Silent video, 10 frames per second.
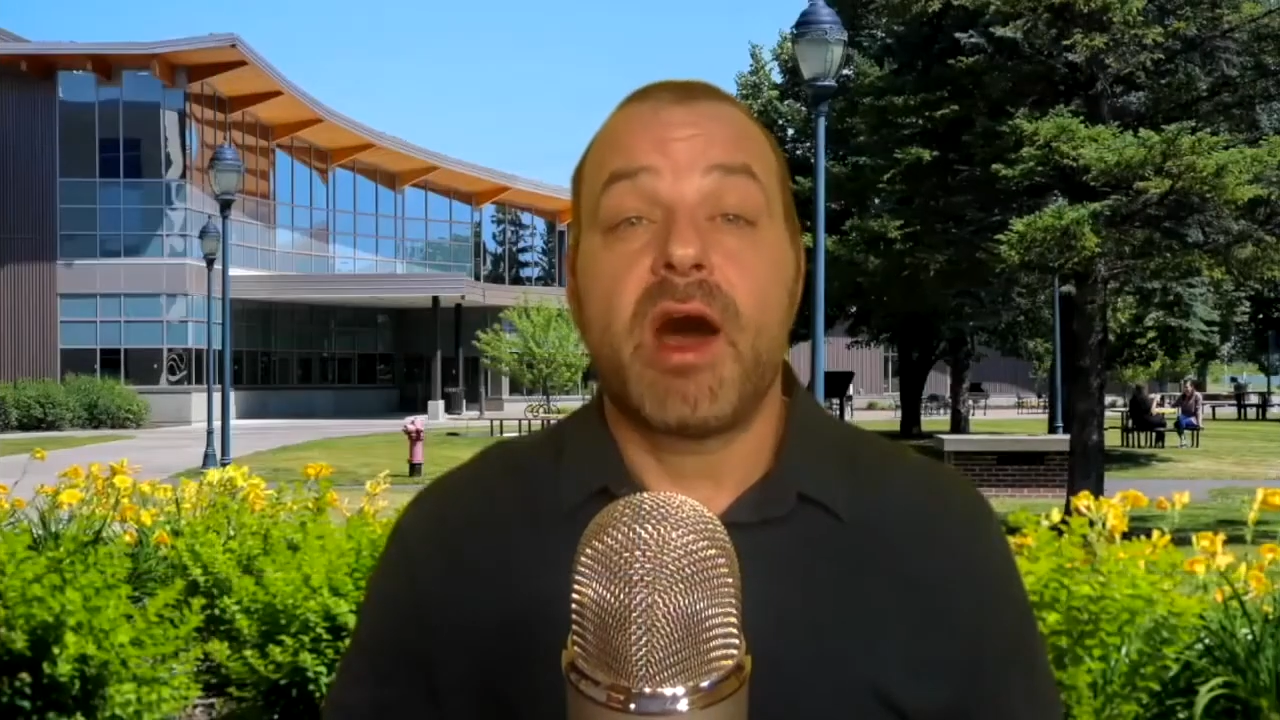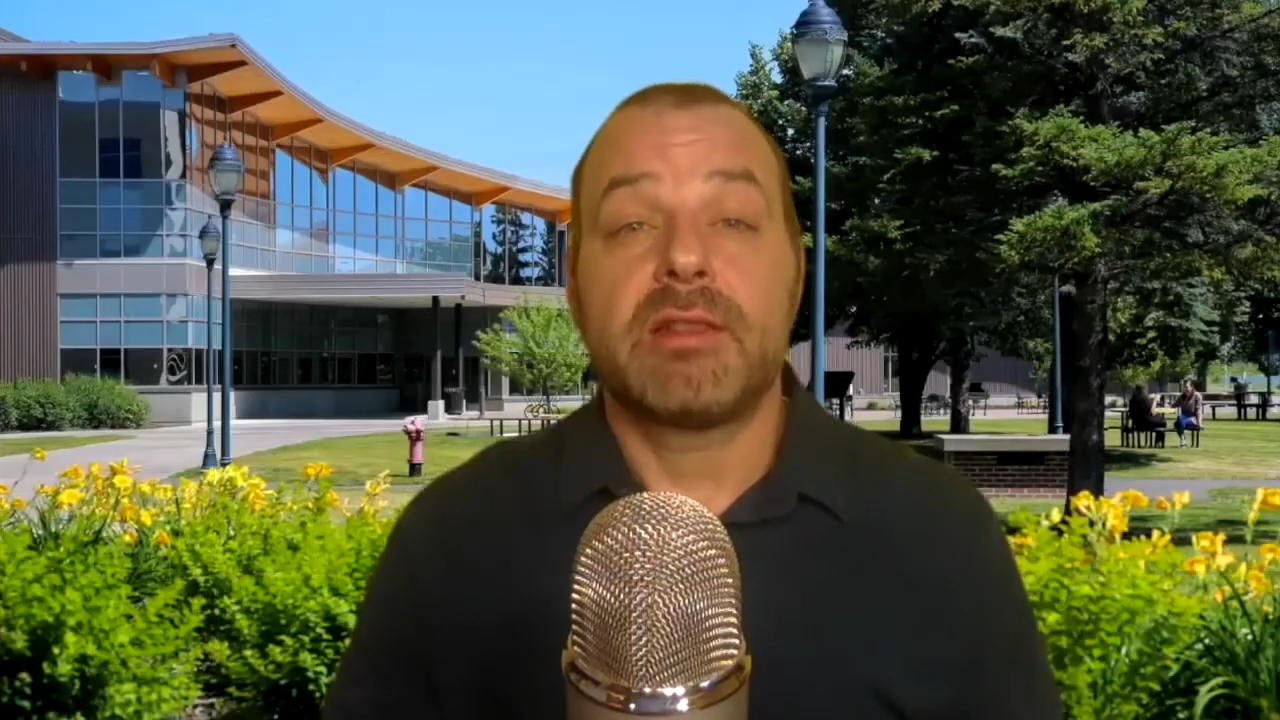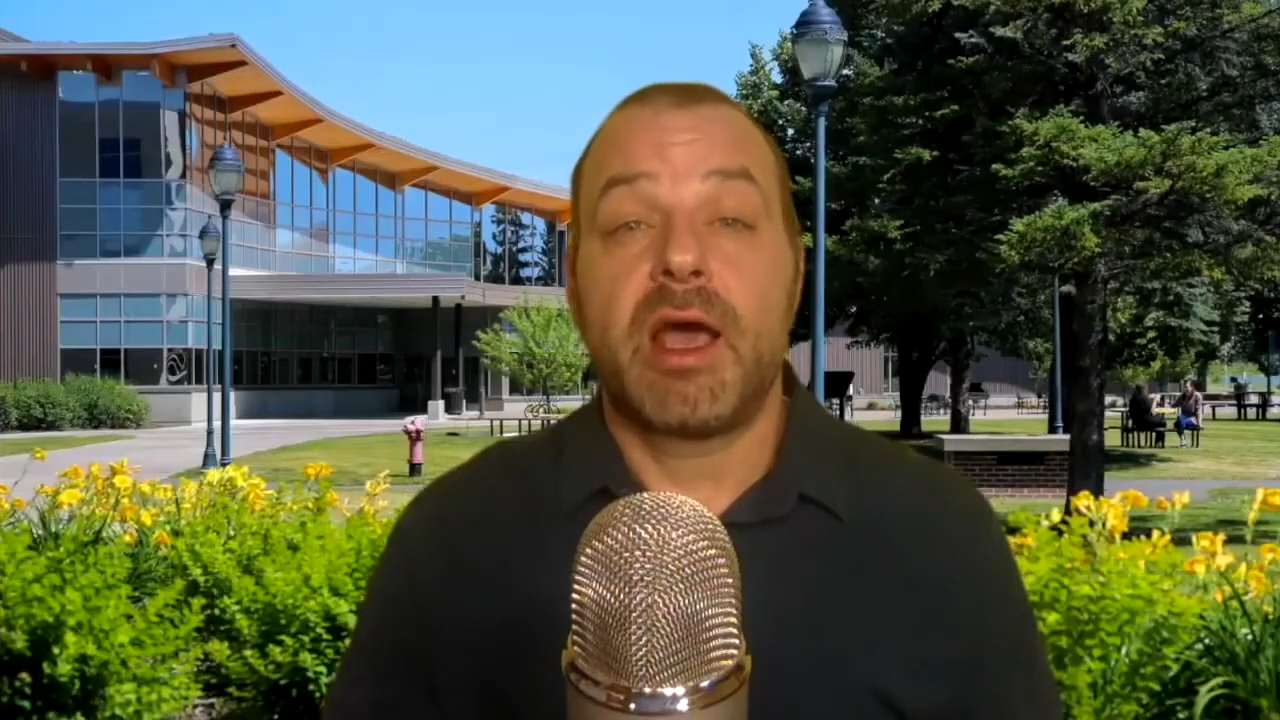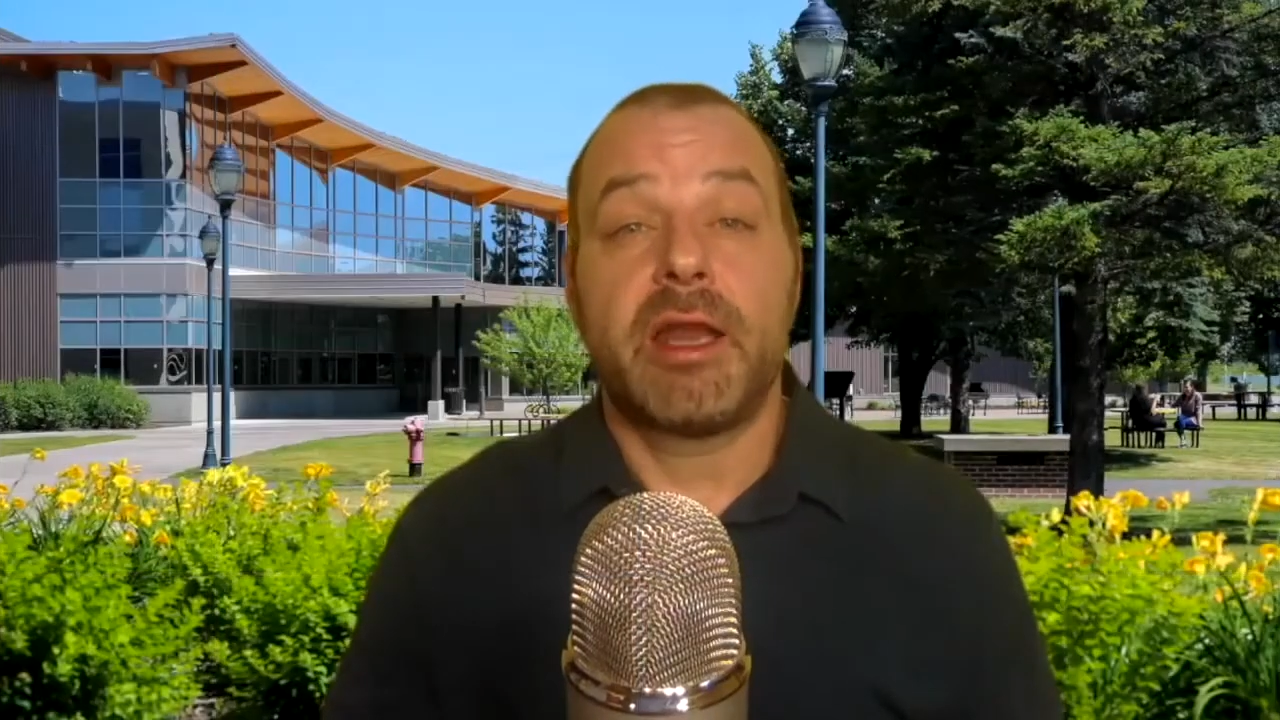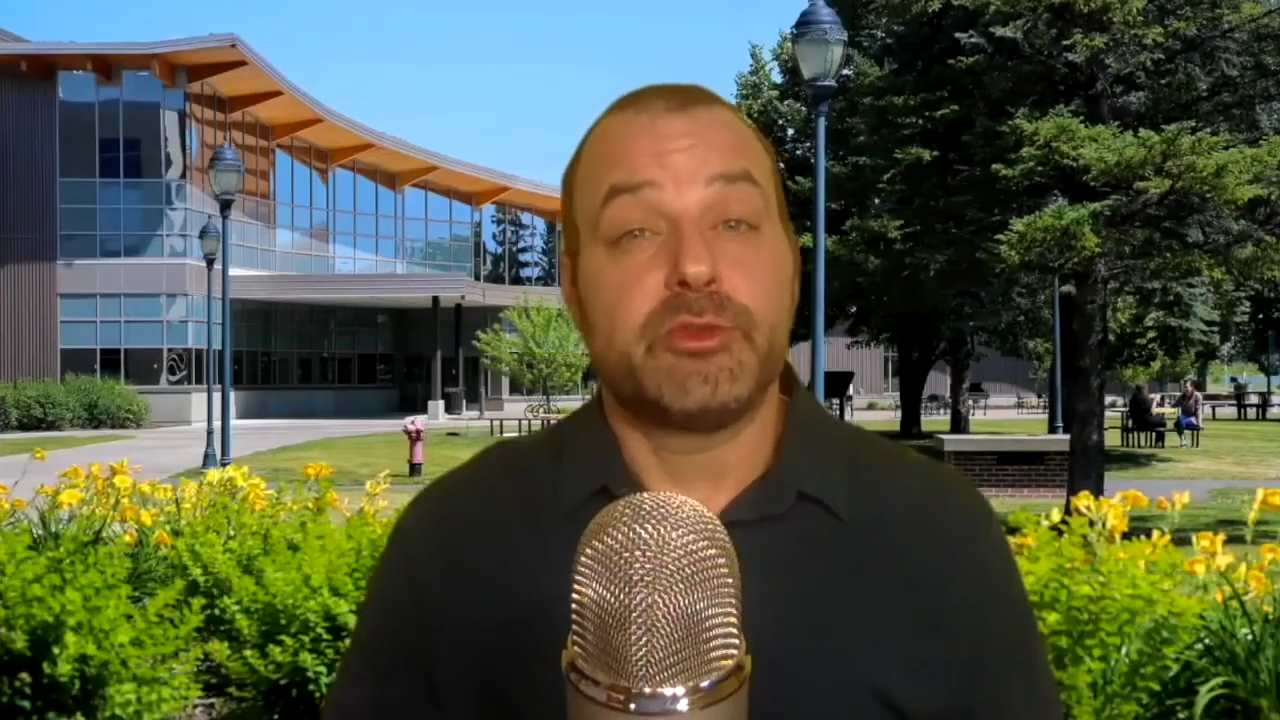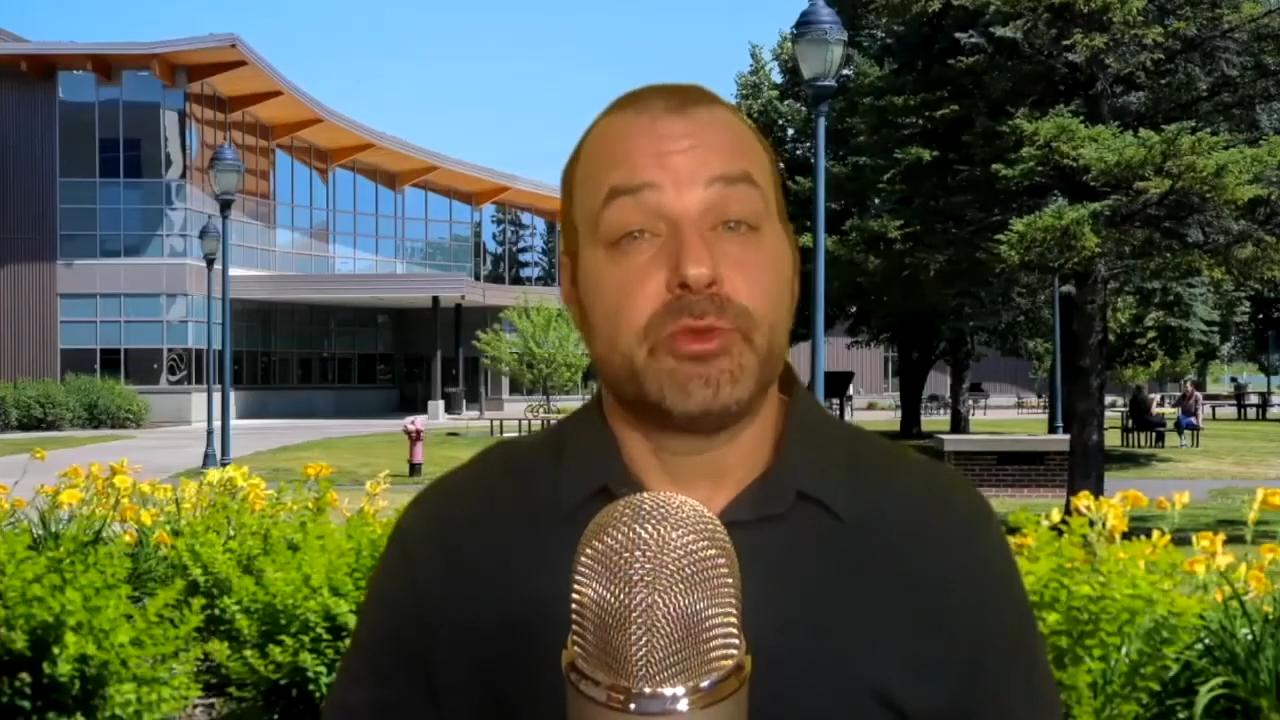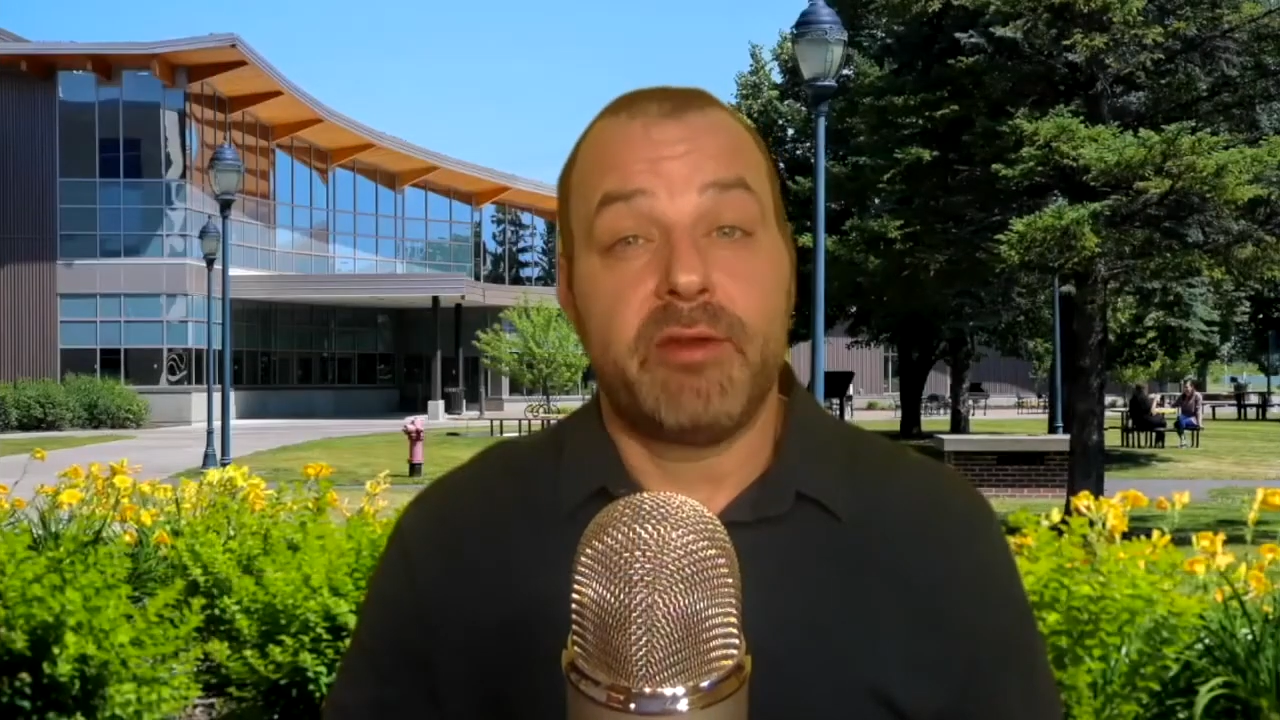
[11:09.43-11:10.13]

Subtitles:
online is